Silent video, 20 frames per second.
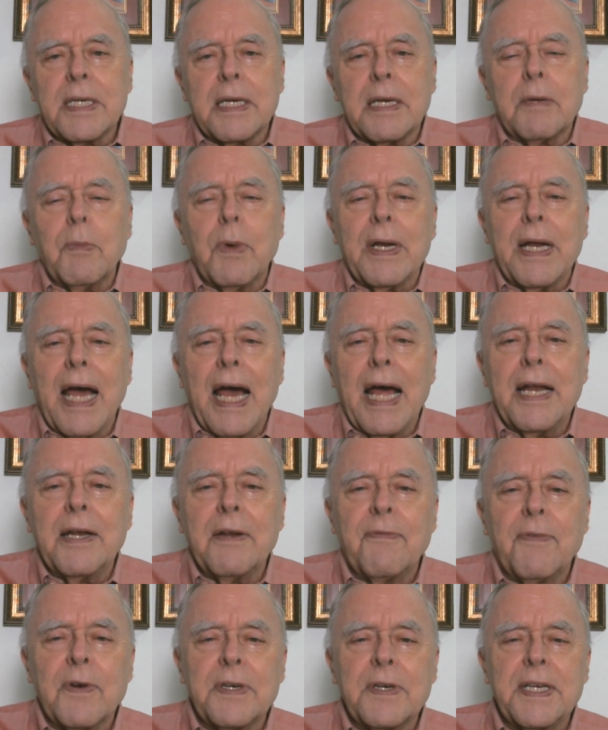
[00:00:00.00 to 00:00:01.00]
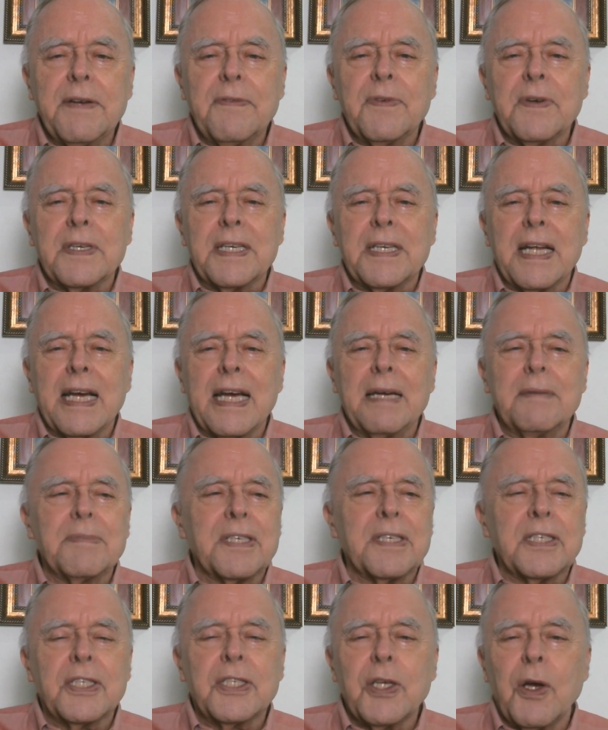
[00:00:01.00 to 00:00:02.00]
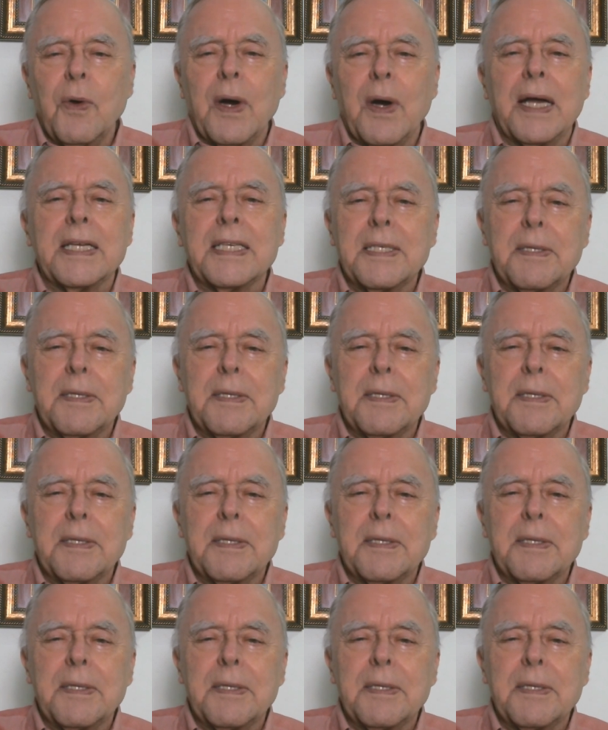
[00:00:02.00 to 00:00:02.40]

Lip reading: and it went on for different times, and so on.